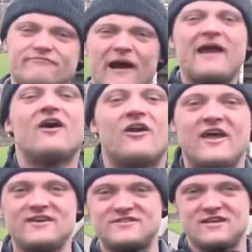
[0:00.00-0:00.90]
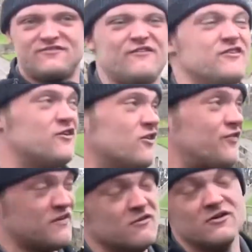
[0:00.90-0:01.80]
by it on A650 and just
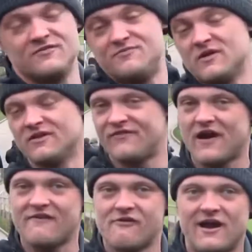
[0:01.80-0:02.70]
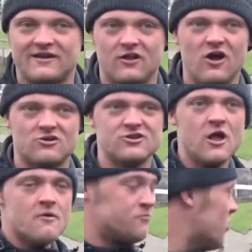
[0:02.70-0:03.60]
think, oh, it's Bingley 5-rise locks.
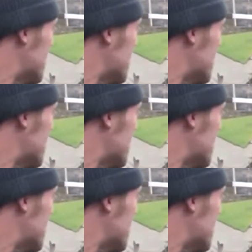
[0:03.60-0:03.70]
But